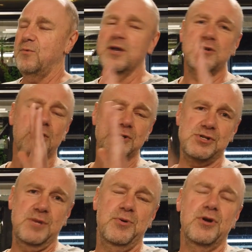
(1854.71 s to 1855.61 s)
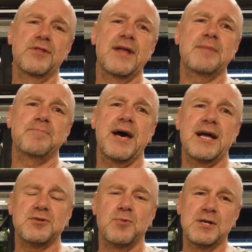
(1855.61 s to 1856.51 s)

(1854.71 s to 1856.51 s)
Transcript: what it costs you to put on that batch.